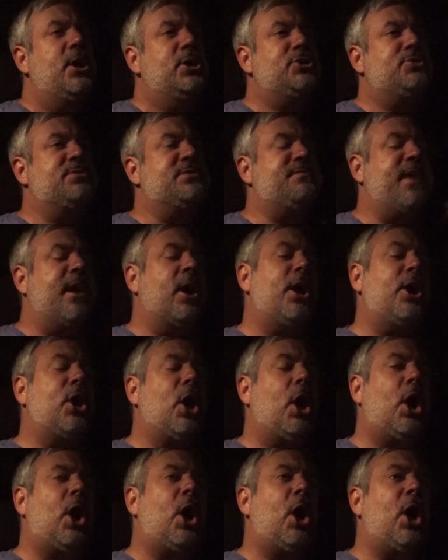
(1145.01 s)
she was very
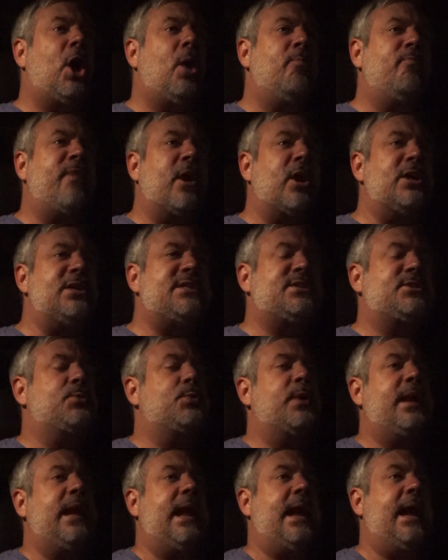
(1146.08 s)
calm, very
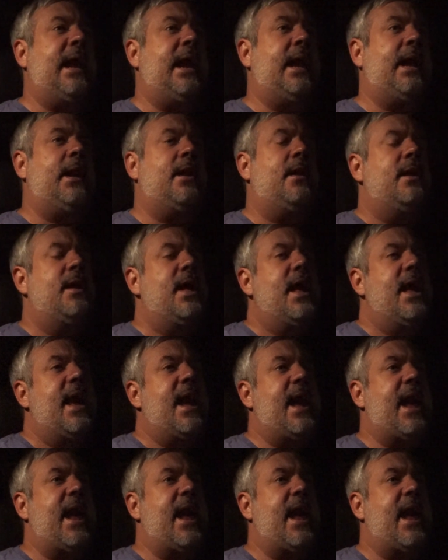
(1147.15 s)
serene,